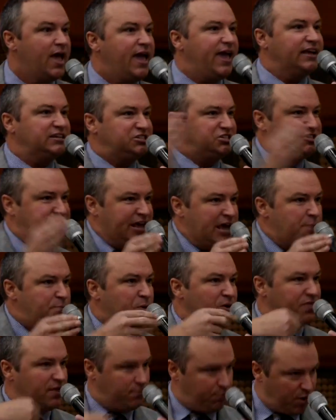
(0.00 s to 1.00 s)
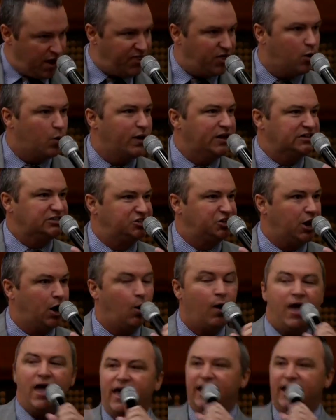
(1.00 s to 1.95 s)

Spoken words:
It's deeper than Brother Winslow.